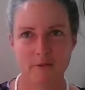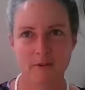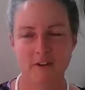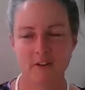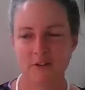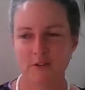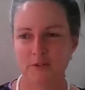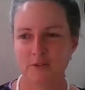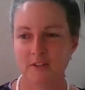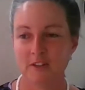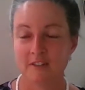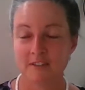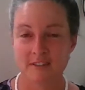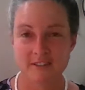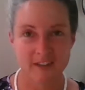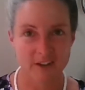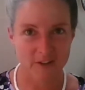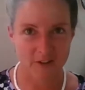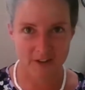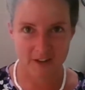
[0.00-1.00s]
who does
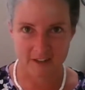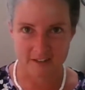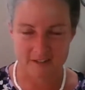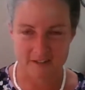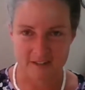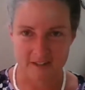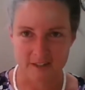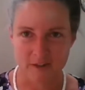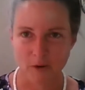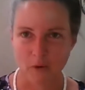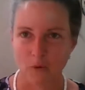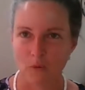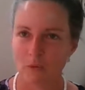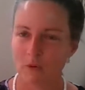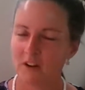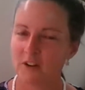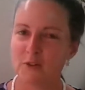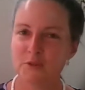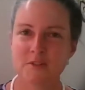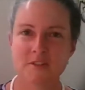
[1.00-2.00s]
sell on Etsy or
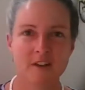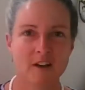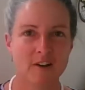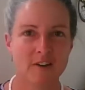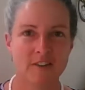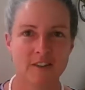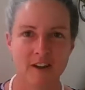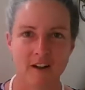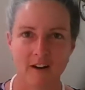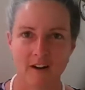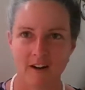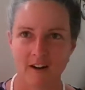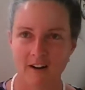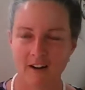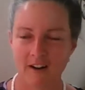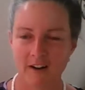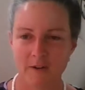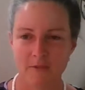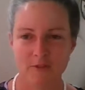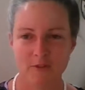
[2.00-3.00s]
what you sell there.
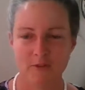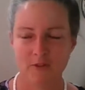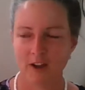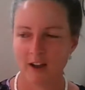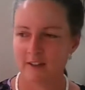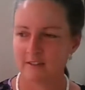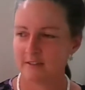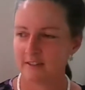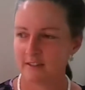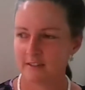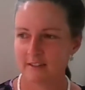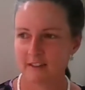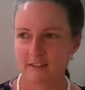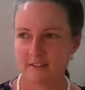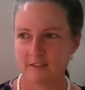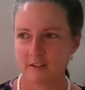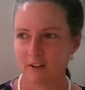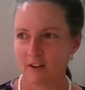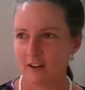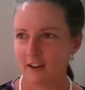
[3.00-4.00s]
If you've had success
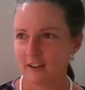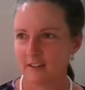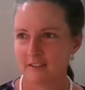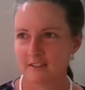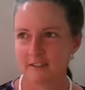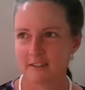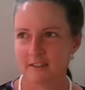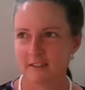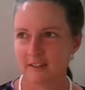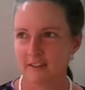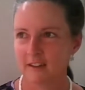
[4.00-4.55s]
on Etsy,